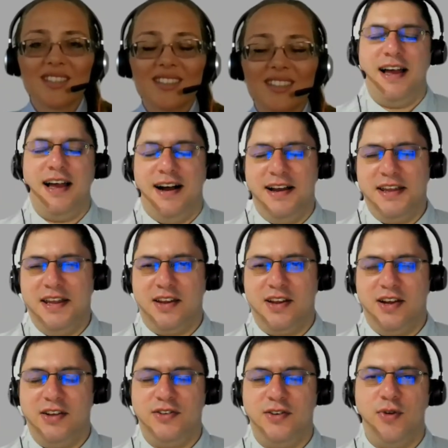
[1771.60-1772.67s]
uh, in
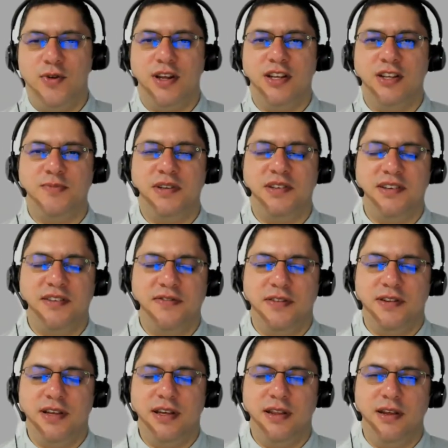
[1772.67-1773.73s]
Costa Rica
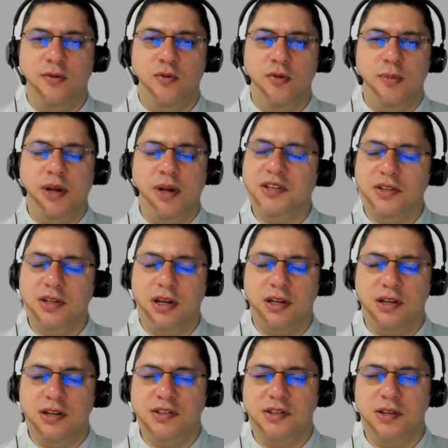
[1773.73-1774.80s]
specifically, the woman is not
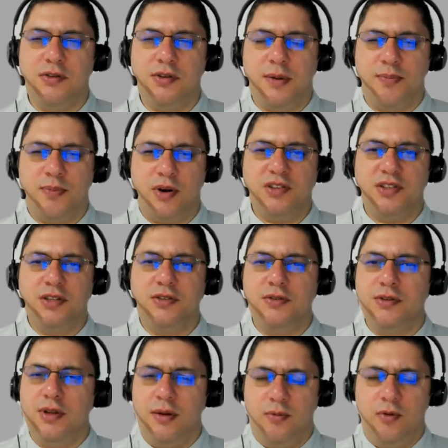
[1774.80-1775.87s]
considered a
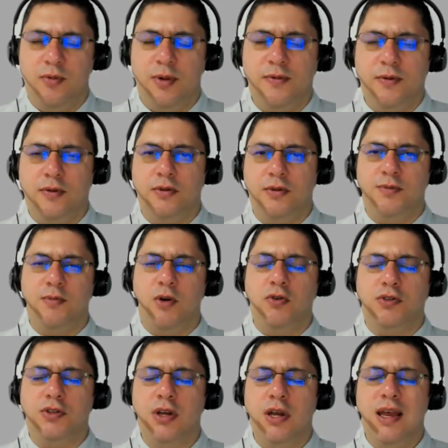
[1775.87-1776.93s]
prostitute, a woman who
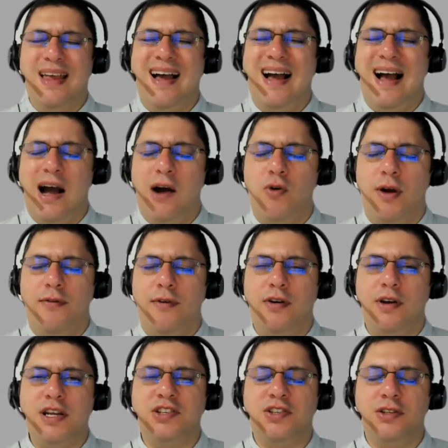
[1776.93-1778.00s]
smokes, however,
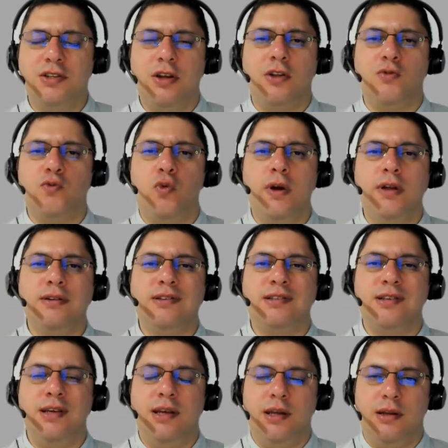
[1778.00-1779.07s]
is not well
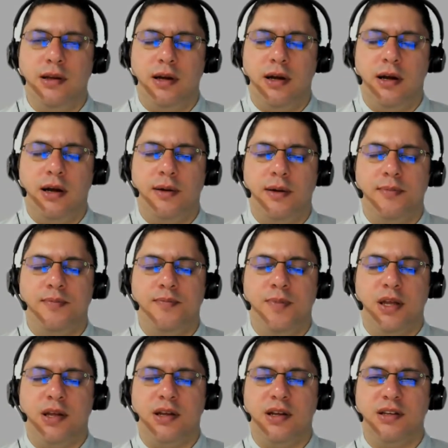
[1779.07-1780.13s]
seen uh,
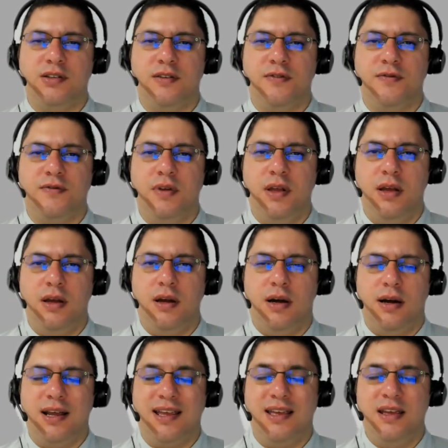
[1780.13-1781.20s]
because of the
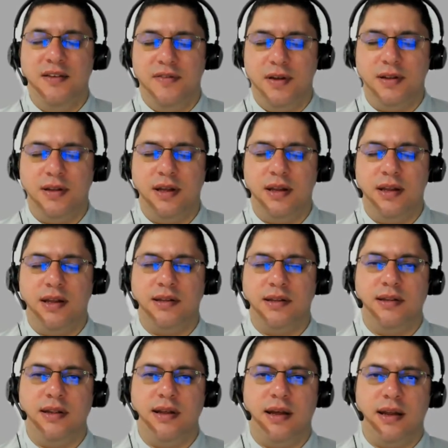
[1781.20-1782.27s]
uh, given that, uh,
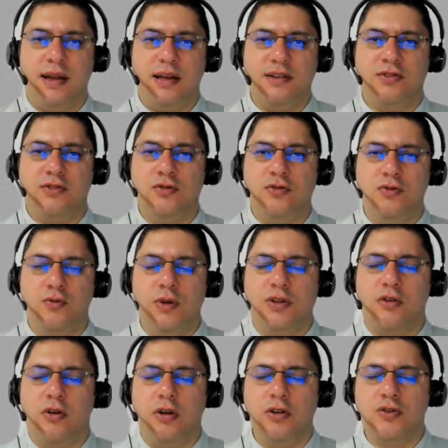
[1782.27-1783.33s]
that has to do
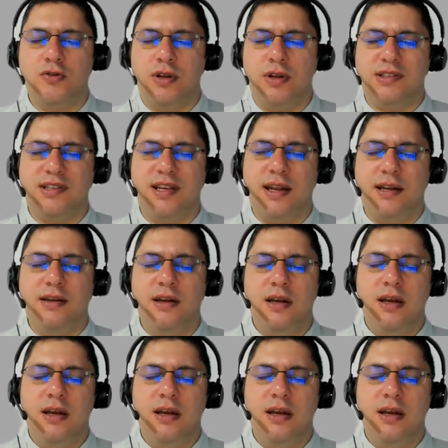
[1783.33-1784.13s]
with cultural setting,